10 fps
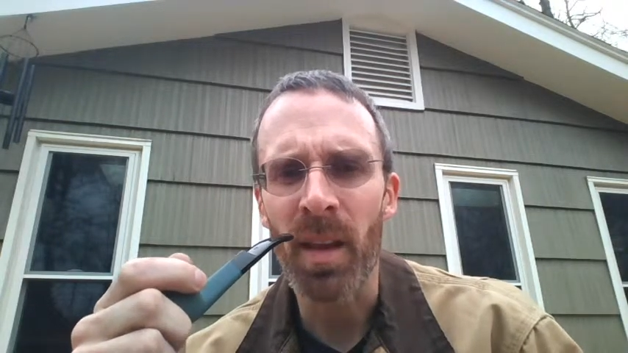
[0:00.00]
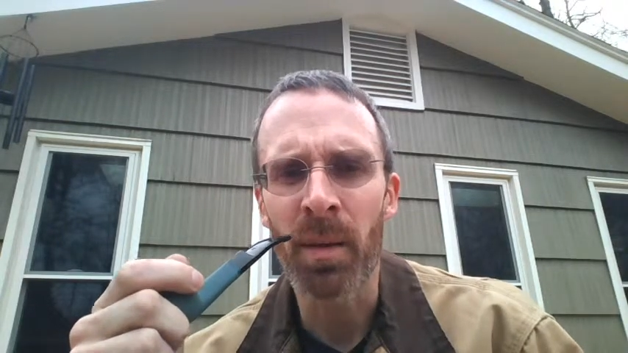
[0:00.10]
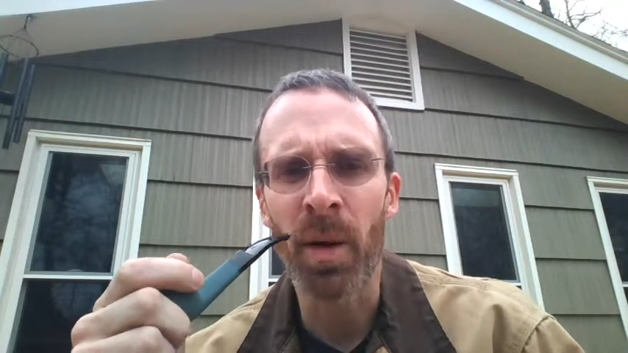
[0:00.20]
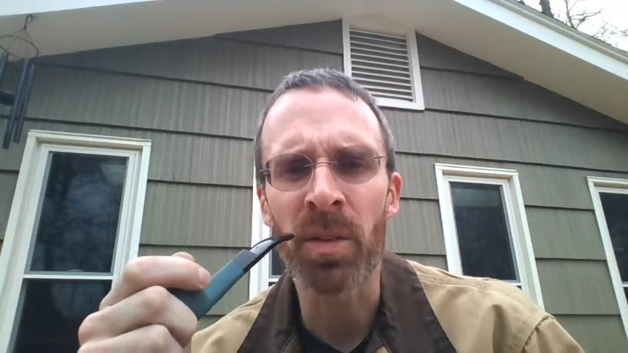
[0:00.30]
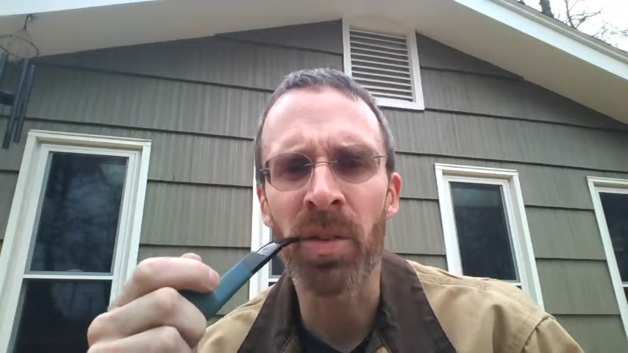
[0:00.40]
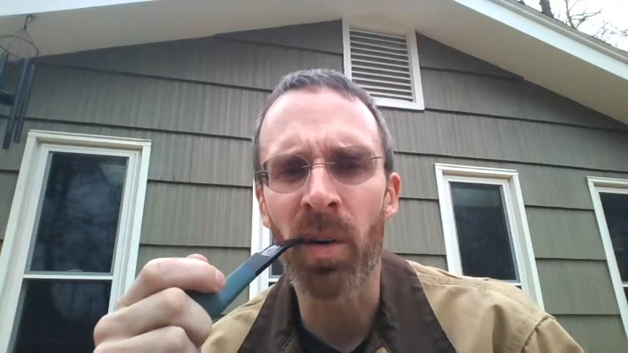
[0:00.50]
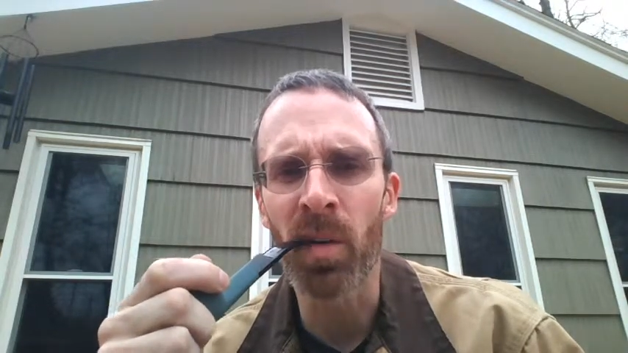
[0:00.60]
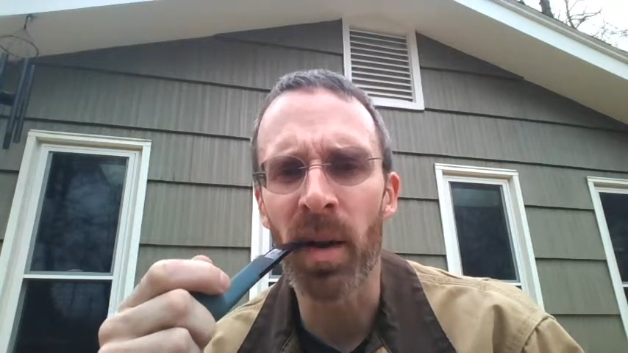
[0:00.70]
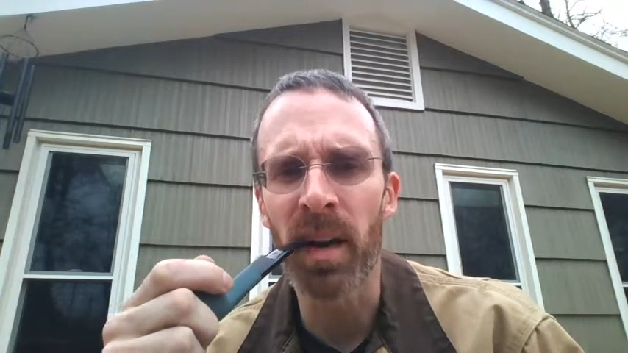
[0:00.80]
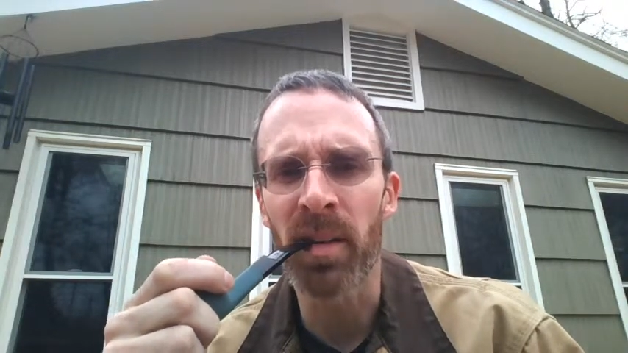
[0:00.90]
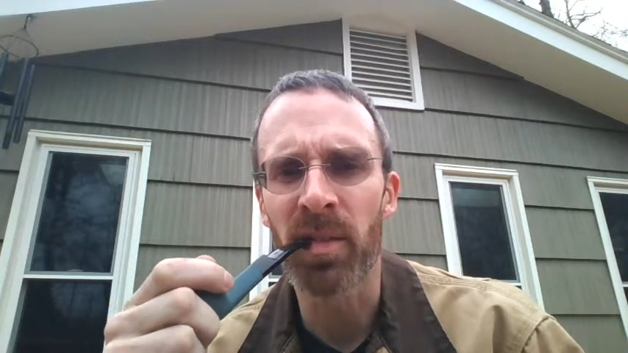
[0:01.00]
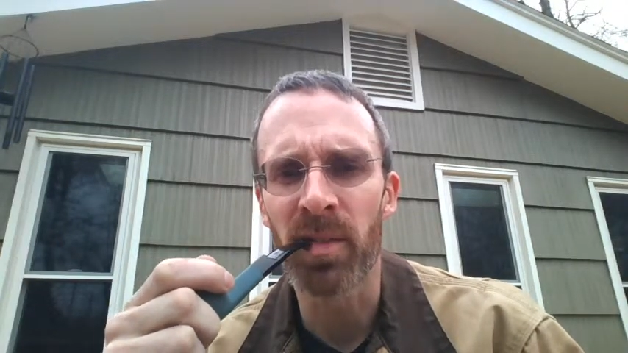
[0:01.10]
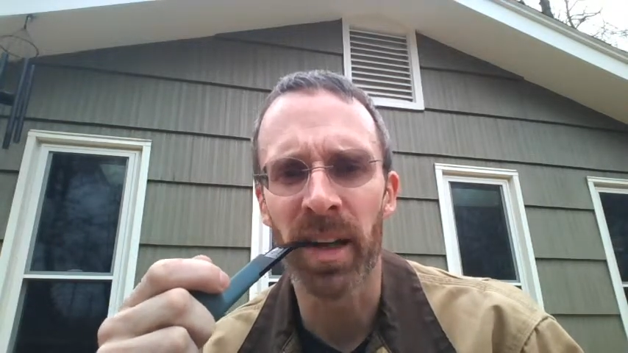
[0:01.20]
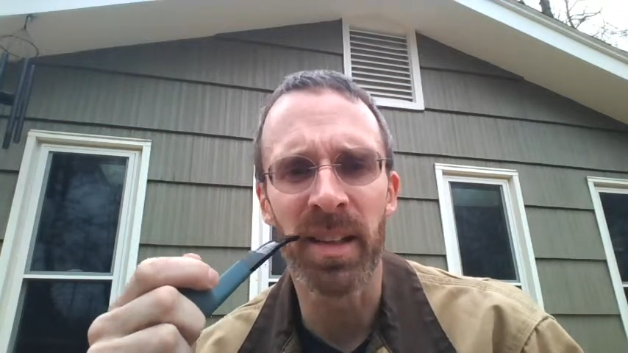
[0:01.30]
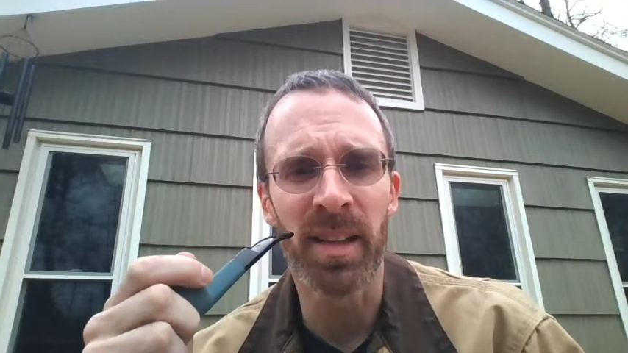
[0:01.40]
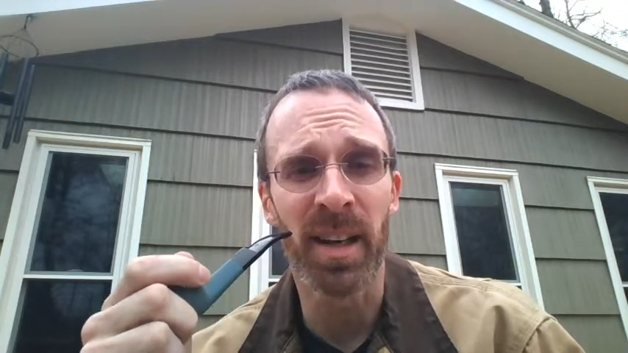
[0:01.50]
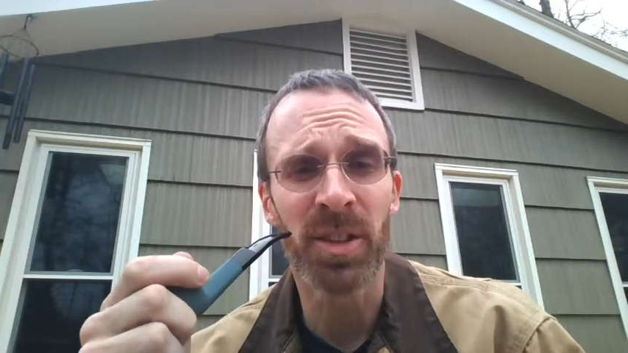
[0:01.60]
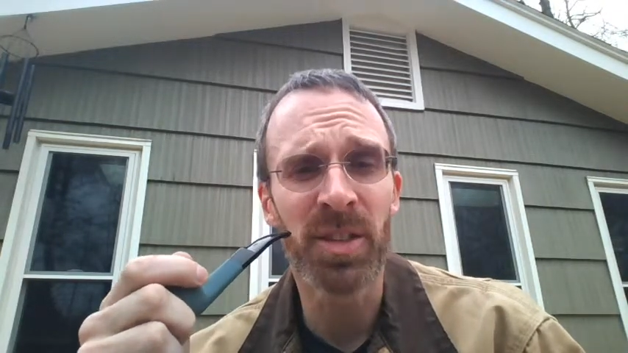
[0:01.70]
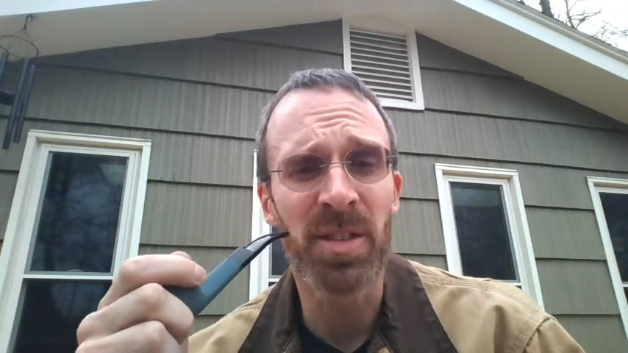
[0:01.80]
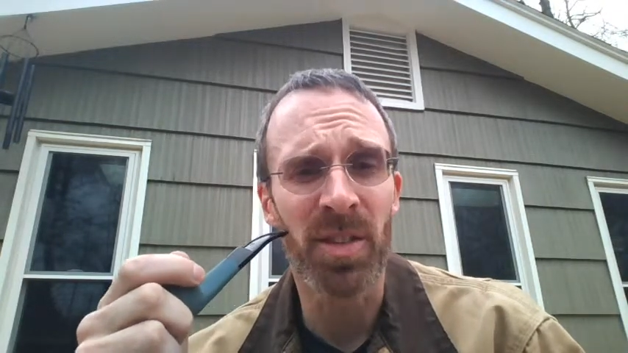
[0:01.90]
I'm also finding that I
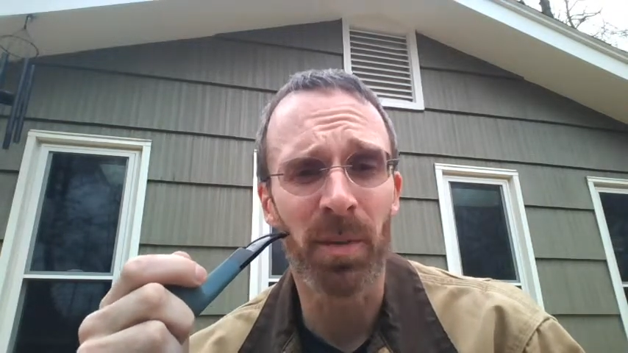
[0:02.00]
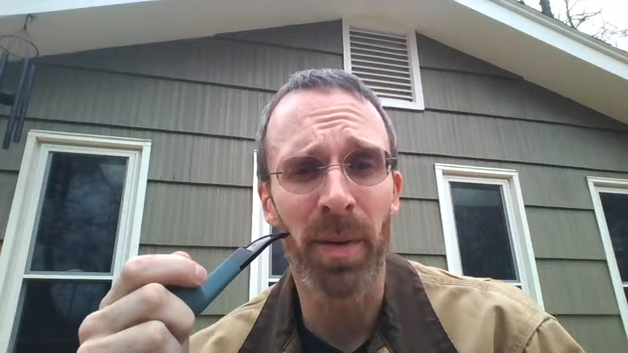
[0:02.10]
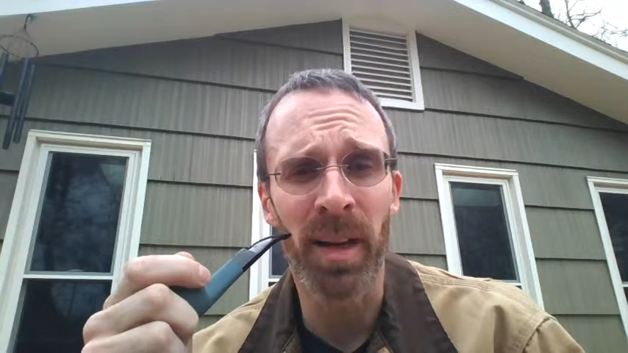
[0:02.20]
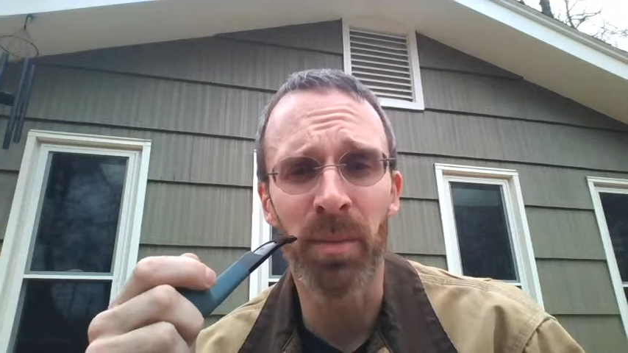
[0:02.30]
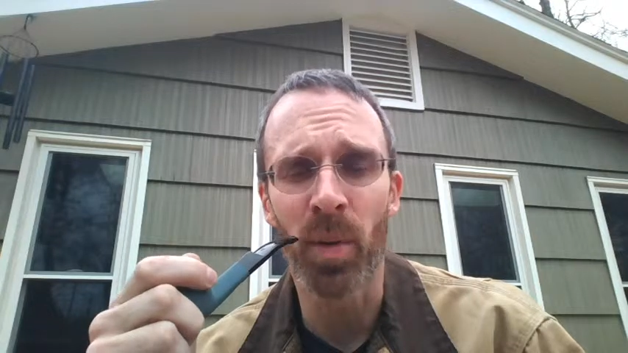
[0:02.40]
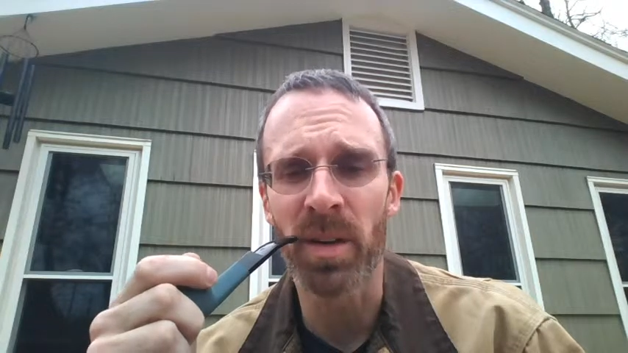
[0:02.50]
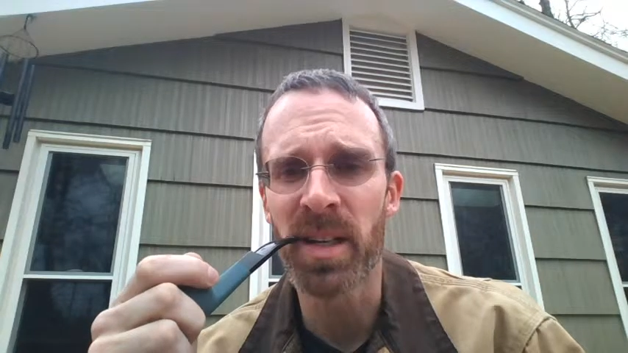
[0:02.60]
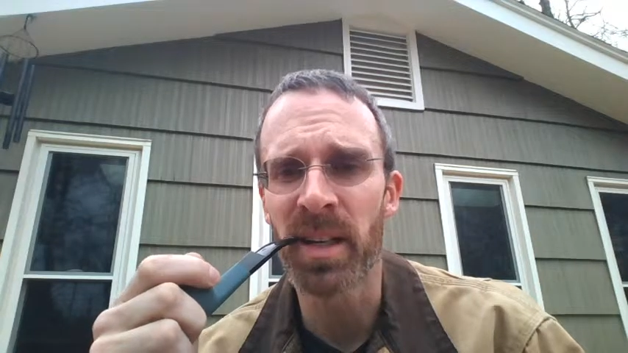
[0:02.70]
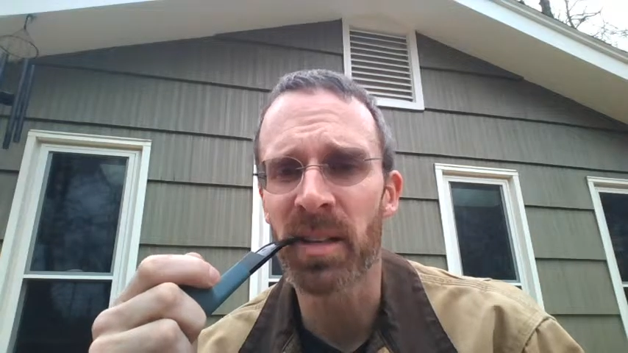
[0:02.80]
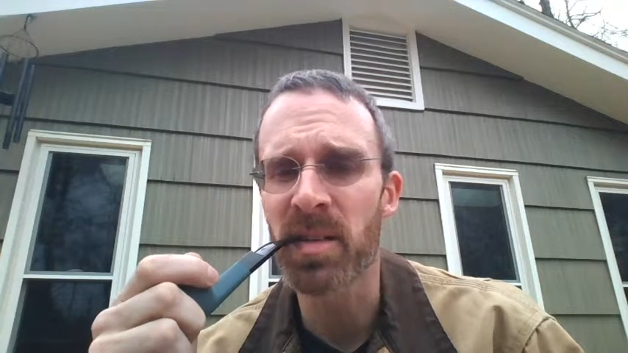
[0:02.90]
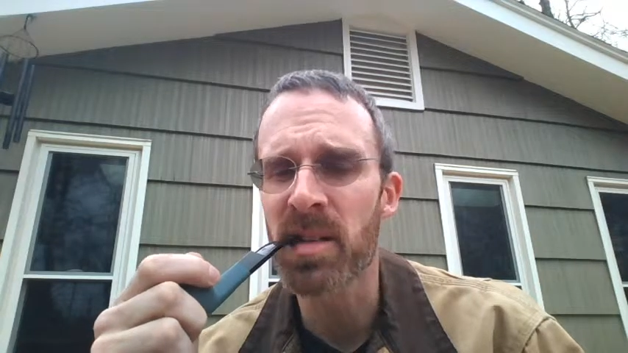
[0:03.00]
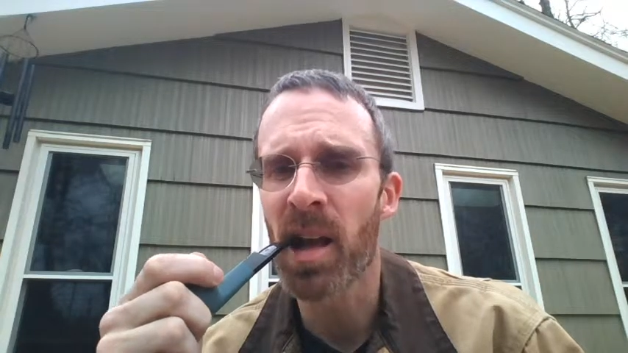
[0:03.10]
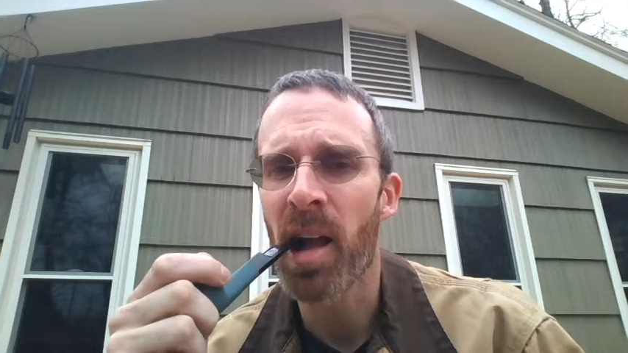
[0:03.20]
should start buying more tins.